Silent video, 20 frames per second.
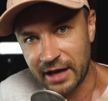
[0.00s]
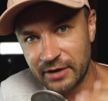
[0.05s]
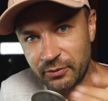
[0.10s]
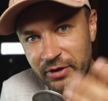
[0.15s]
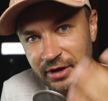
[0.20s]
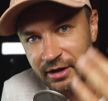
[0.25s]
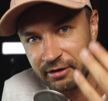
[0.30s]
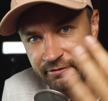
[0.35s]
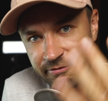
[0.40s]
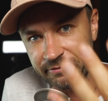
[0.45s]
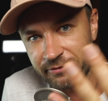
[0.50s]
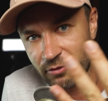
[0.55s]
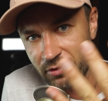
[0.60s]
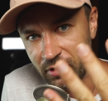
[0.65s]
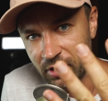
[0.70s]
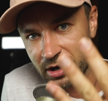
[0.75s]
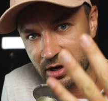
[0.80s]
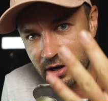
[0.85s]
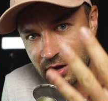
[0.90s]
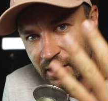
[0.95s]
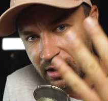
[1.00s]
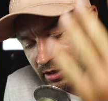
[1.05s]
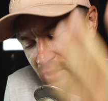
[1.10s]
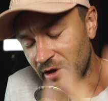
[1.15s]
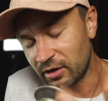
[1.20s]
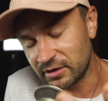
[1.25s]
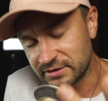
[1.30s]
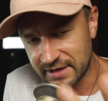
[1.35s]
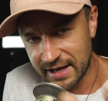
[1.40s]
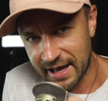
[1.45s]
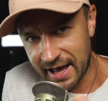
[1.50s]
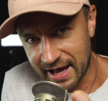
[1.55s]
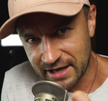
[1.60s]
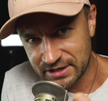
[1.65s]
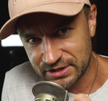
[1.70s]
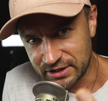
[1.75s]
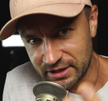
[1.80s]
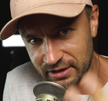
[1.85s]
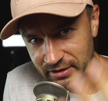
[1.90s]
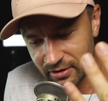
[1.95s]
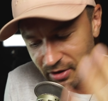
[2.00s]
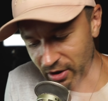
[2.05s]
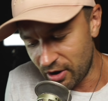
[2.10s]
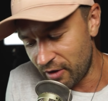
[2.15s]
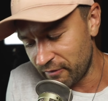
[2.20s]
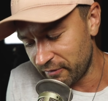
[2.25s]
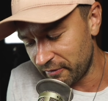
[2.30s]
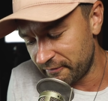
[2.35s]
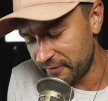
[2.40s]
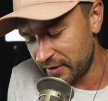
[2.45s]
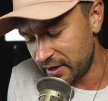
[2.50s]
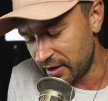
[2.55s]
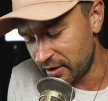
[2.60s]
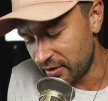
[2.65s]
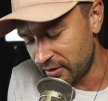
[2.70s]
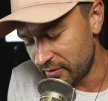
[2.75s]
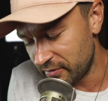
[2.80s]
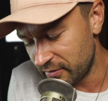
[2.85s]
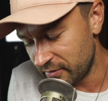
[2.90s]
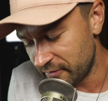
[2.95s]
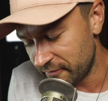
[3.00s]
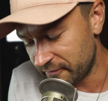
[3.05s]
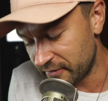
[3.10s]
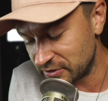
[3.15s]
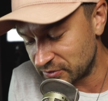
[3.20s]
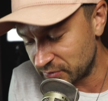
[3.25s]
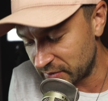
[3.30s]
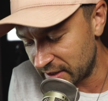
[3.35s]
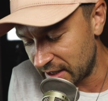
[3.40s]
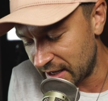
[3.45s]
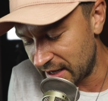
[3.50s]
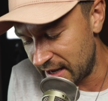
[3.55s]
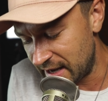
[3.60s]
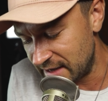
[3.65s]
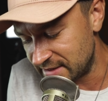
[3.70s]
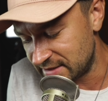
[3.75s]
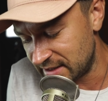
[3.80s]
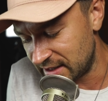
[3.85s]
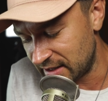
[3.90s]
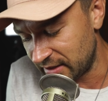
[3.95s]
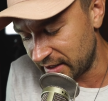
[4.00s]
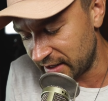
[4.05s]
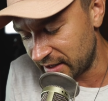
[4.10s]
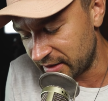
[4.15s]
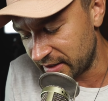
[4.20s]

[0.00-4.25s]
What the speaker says: We did 4 calls to action over video. First one got 18 link